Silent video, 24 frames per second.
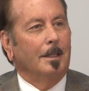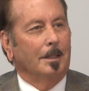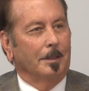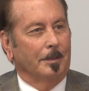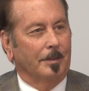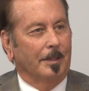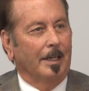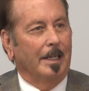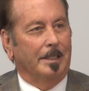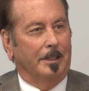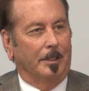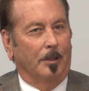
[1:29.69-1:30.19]

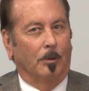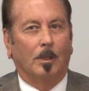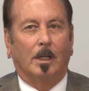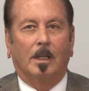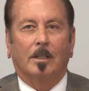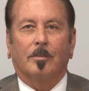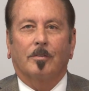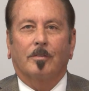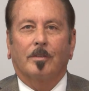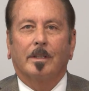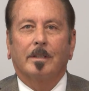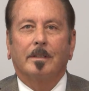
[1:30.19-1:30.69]
Thank you,
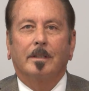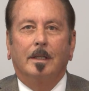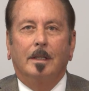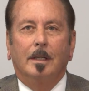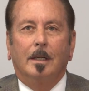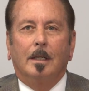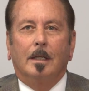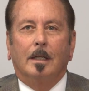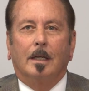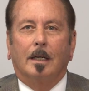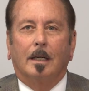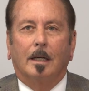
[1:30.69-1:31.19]
Austin.
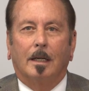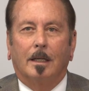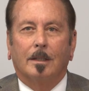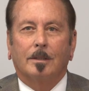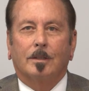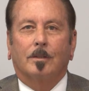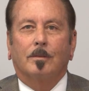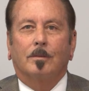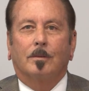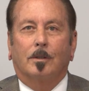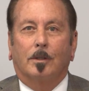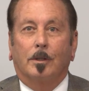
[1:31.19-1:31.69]

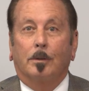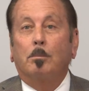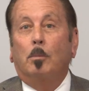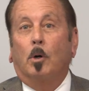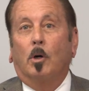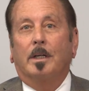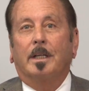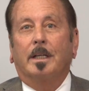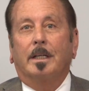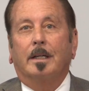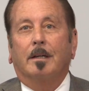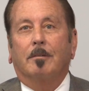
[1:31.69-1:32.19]
Good
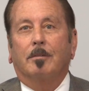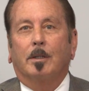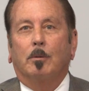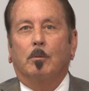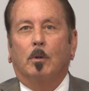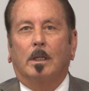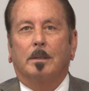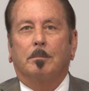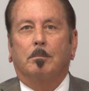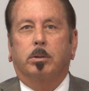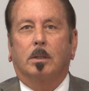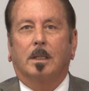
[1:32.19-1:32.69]
morning,
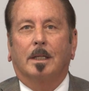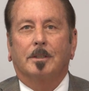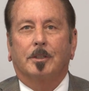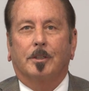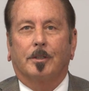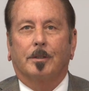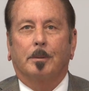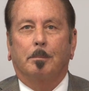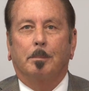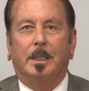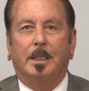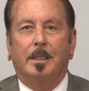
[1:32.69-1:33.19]
everyone. Pleasure
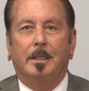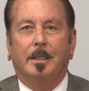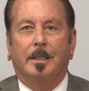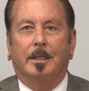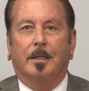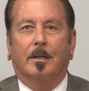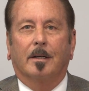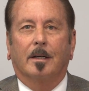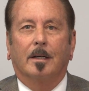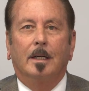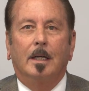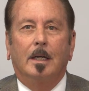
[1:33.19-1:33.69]
to be
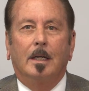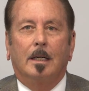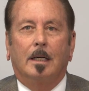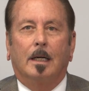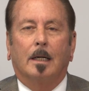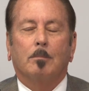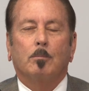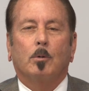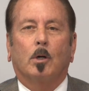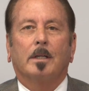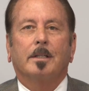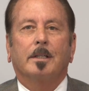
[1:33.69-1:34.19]
here.
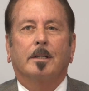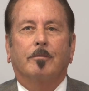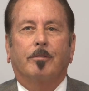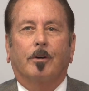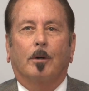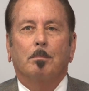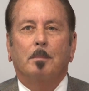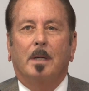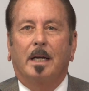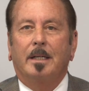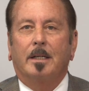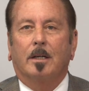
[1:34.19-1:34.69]
I'm running for
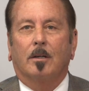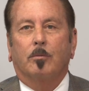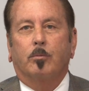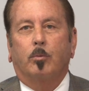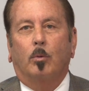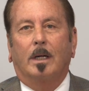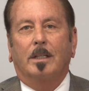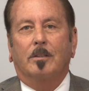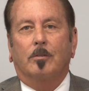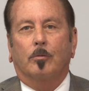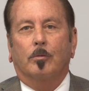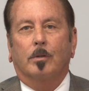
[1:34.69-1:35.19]
mayor of
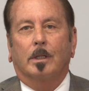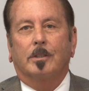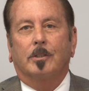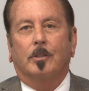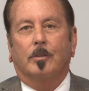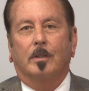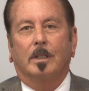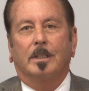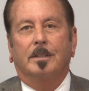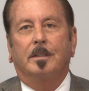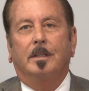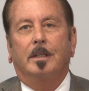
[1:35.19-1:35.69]
West
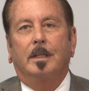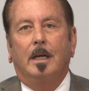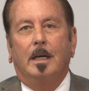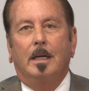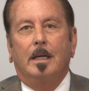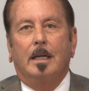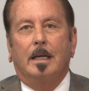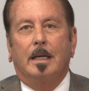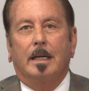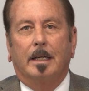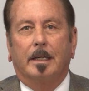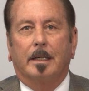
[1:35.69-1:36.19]
Richland,
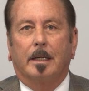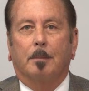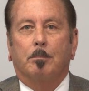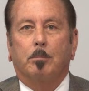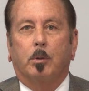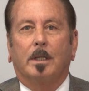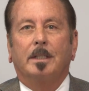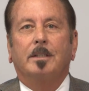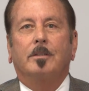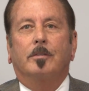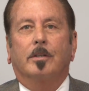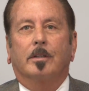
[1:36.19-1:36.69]
and I
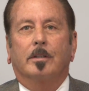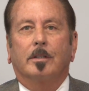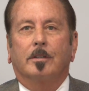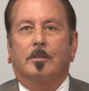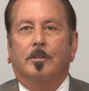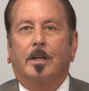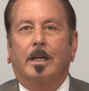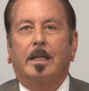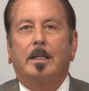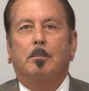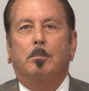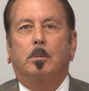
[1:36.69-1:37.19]
bring to the
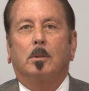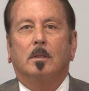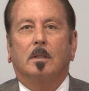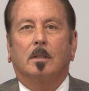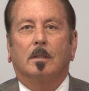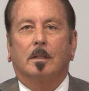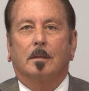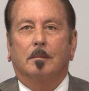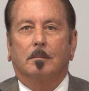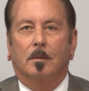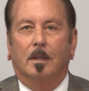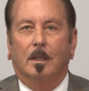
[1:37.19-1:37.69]

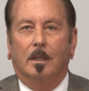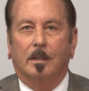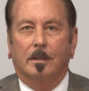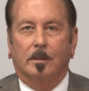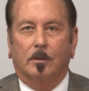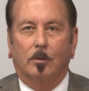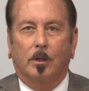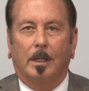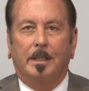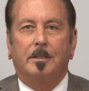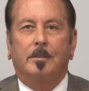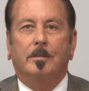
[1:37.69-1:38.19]
table a
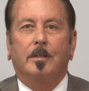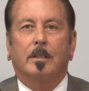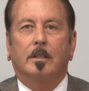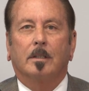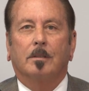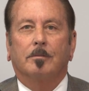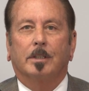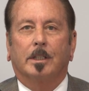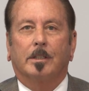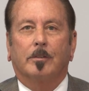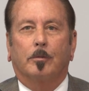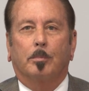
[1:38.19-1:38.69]
great deal
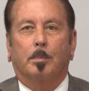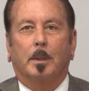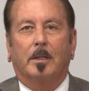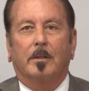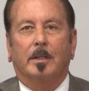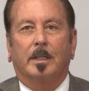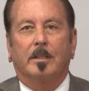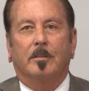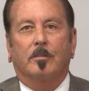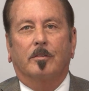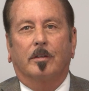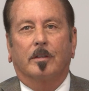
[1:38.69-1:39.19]
of
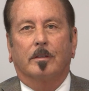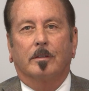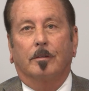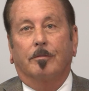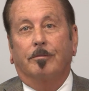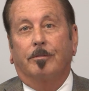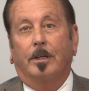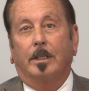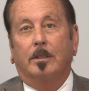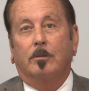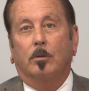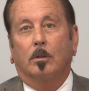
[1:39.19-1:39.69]
experience at the
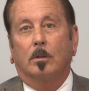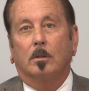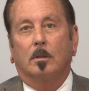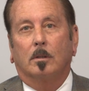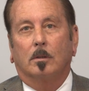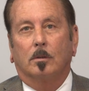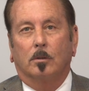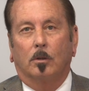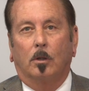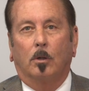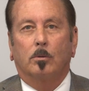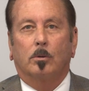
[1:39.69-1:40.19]
federal,
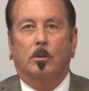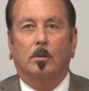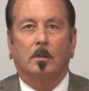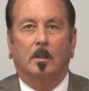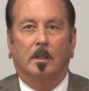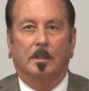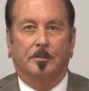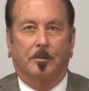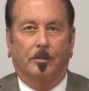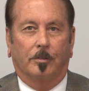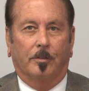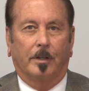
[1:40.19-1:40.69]
local,
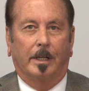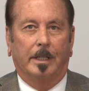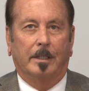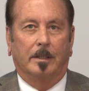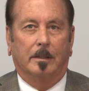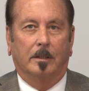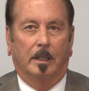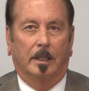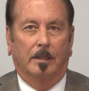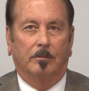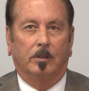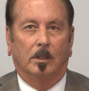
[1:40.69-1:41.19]
and state
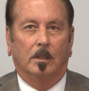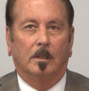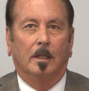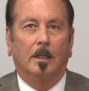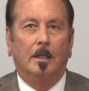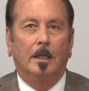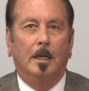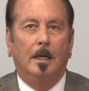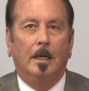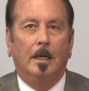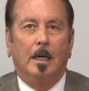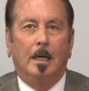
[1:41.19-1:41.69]
level.
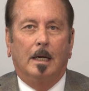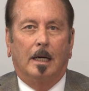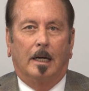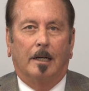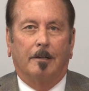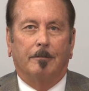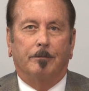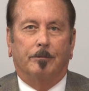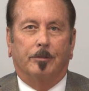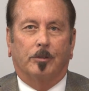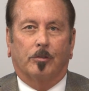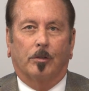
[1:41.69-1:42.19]

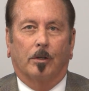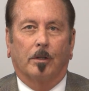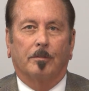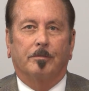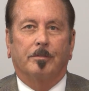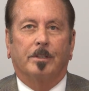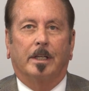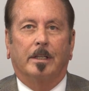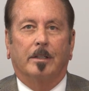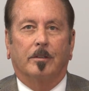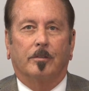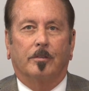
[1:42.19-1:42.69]
I've
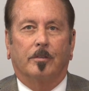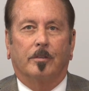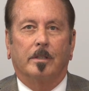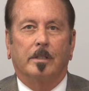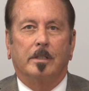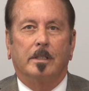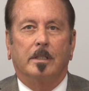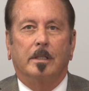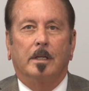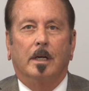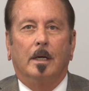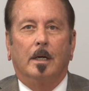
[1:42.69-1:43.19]
served as
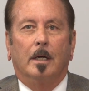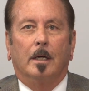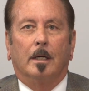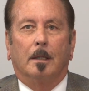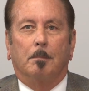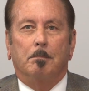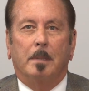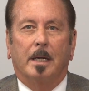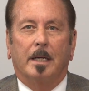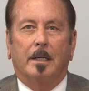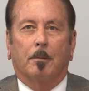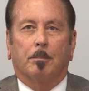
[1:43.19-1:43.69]
the
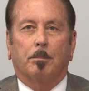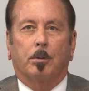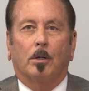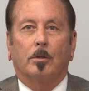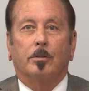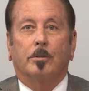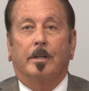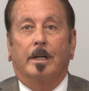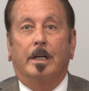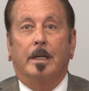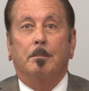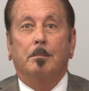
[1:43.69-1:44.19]
mayor pro
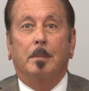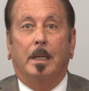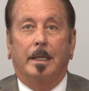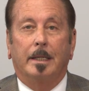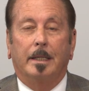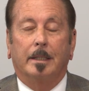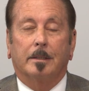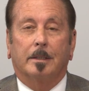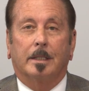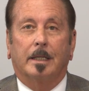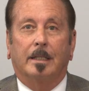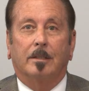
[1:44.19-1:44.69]
tem
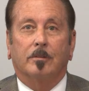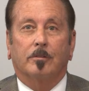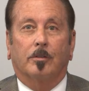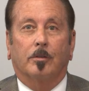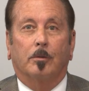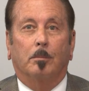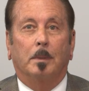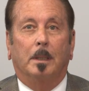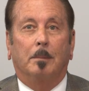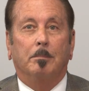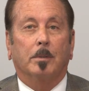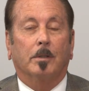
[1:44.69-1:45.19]
and council
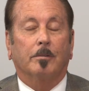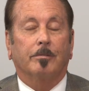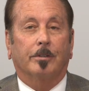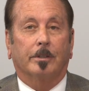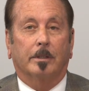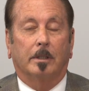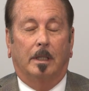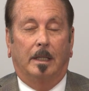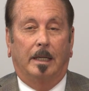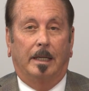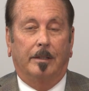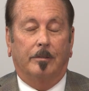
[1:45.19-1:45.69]
member for
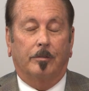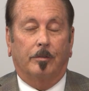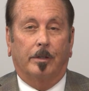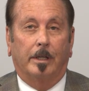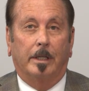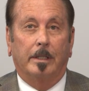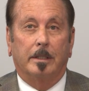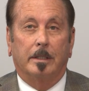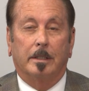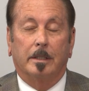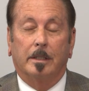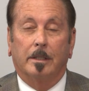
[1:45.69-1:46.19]
the last
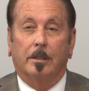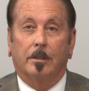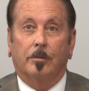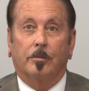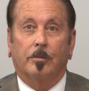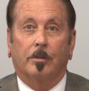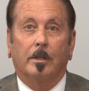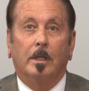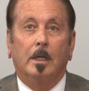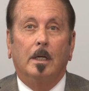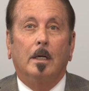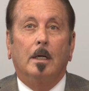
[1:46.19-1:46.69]
8
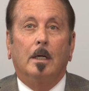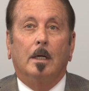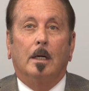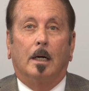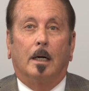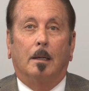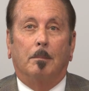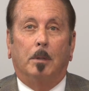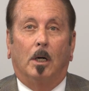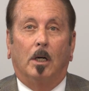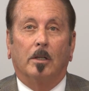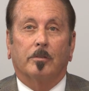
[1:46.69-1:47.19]
years.
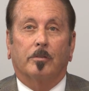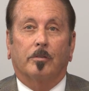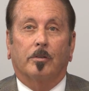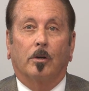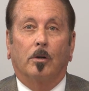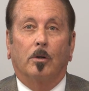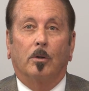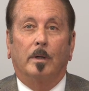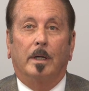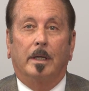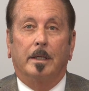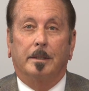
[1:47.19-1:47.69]
I'm
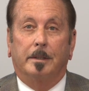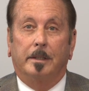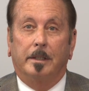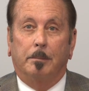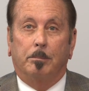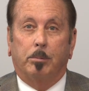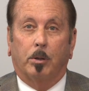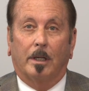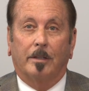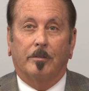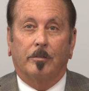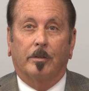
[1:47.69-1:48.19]
also the
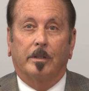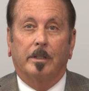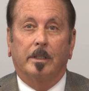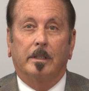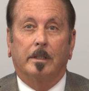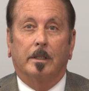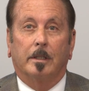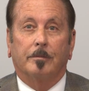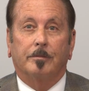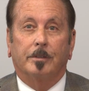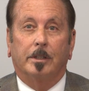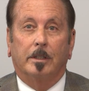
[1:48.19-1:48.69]
president
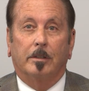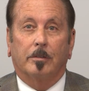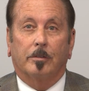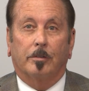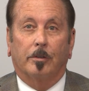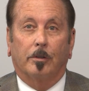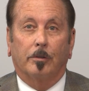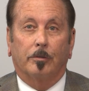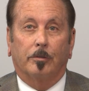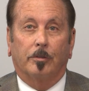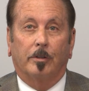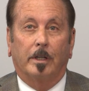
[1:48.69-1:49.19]
of the
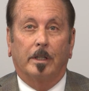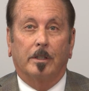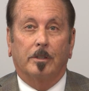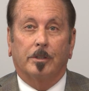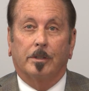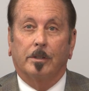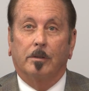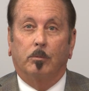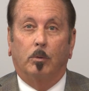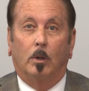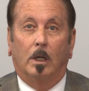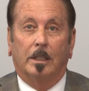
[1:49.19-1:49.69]

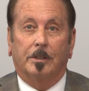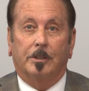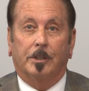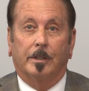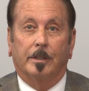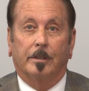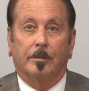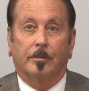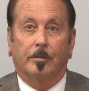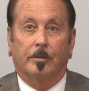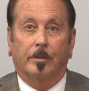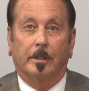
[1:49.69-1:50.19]
Association of
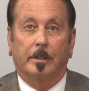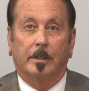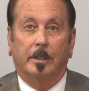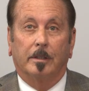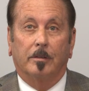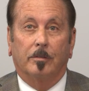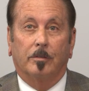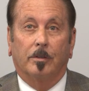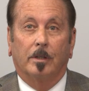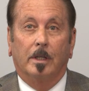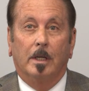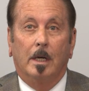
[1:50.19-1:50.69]
Washington
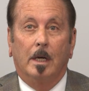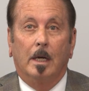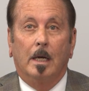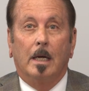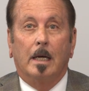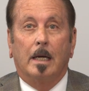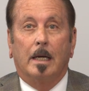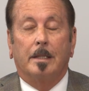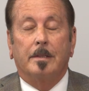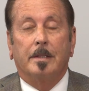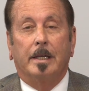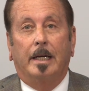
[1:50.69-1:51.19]
Cities,
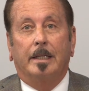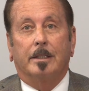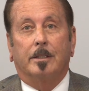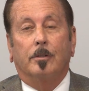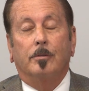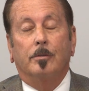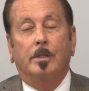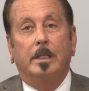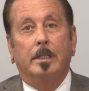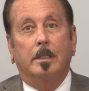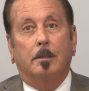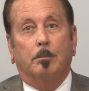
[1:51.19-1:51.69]
and that
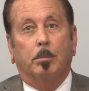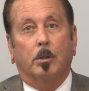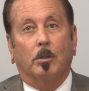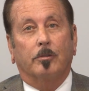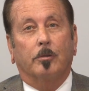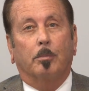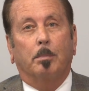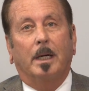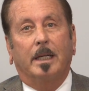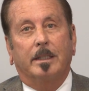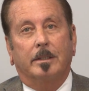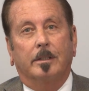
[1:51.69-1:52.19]
unique
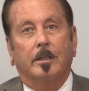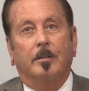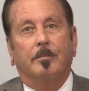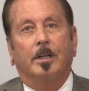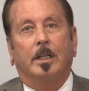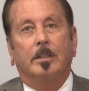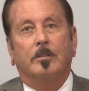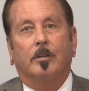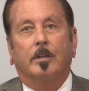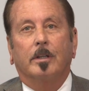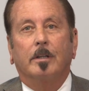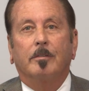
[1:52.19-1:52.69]
perspective
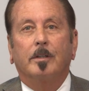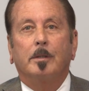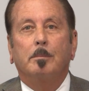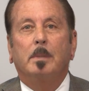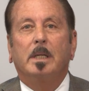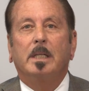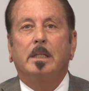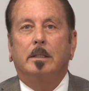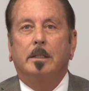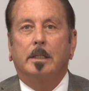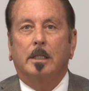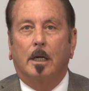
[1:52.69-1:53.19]
has given
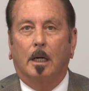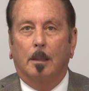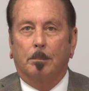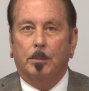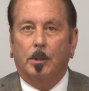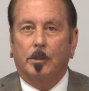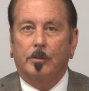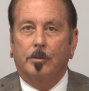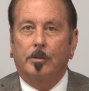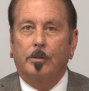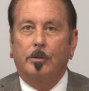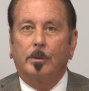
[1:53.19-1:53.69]
me the
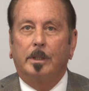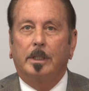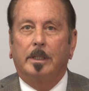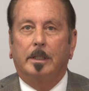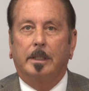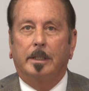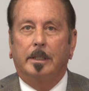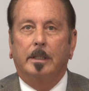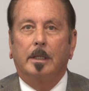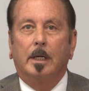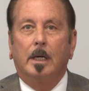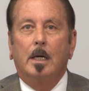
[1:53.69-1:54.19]

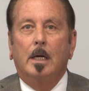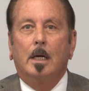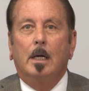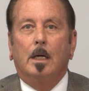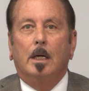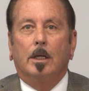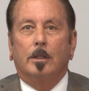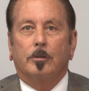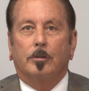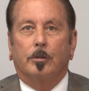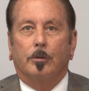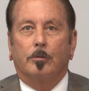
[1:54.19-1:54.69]
opportunity
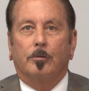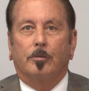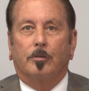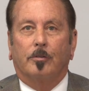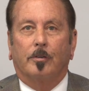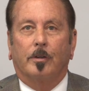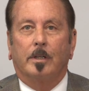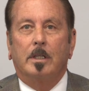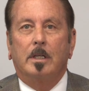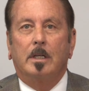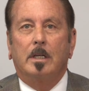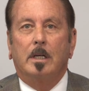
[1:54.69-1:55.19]
to
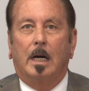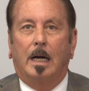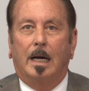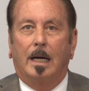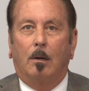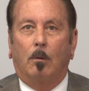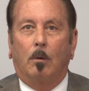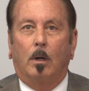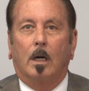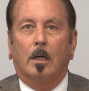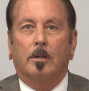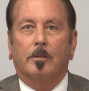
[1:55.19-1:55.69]
see
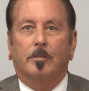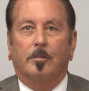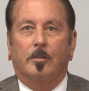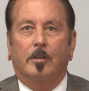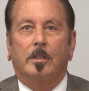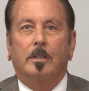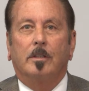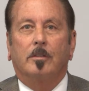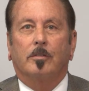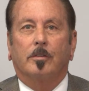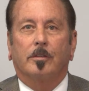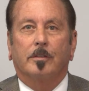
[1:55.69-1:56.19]
how our
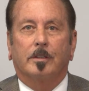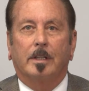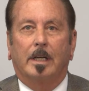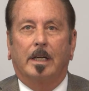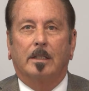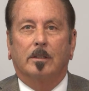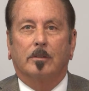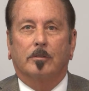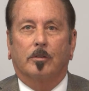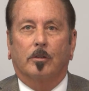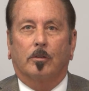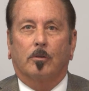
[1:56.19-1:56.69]
cities and
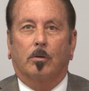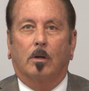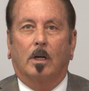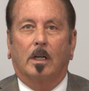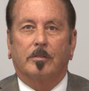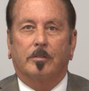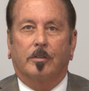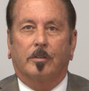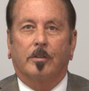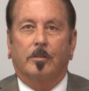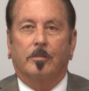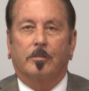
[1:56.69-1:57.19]
towns
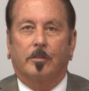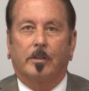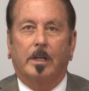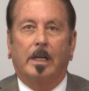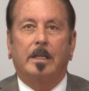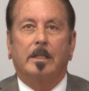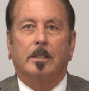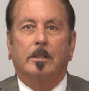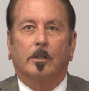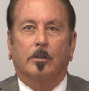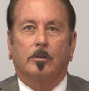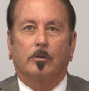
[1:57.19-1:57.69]
across the
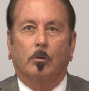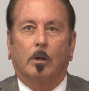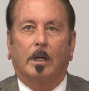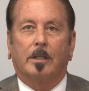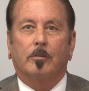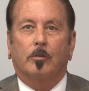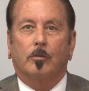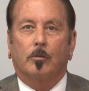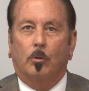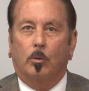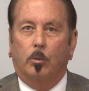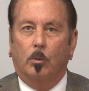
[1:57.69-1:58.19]
state
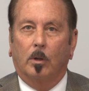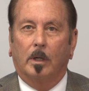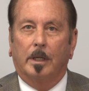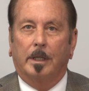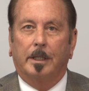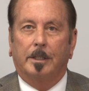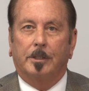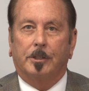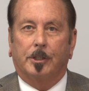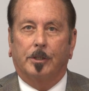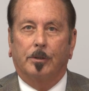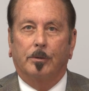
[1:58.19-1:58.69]
address core
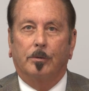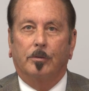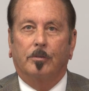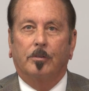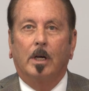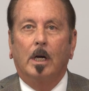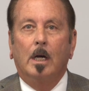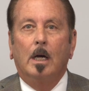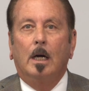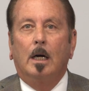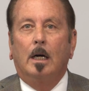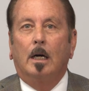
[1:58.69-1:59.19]
issues
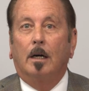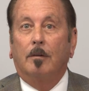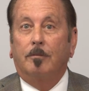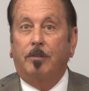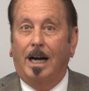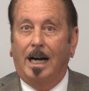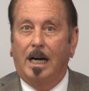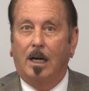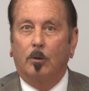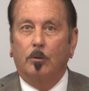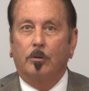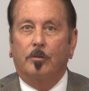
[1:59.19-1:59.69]
of
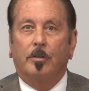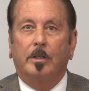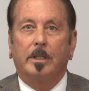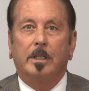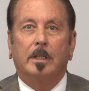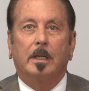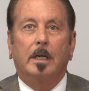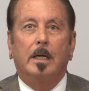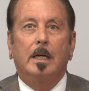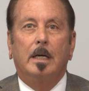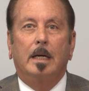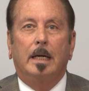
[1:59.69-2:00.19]

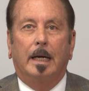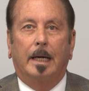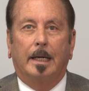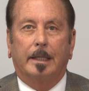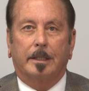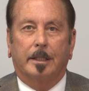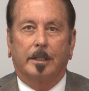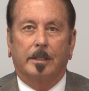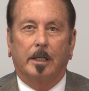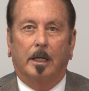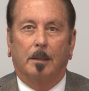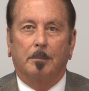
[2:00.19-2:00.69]
housing,
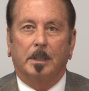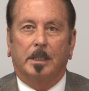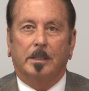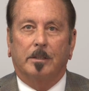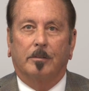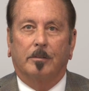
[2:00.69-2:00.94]
economic